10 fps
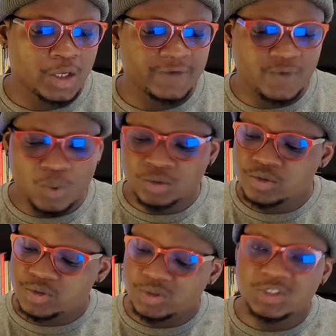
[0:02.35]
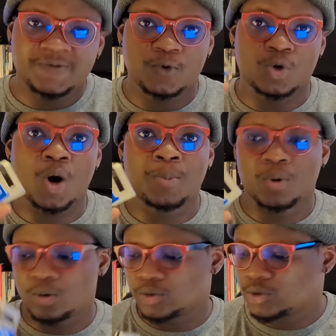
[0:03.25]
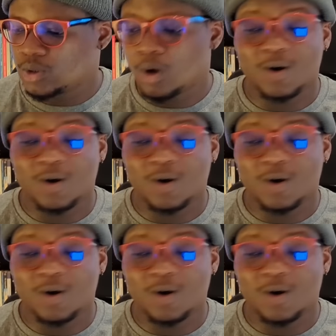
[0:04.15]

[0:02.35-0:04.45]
if you want to see this phone up close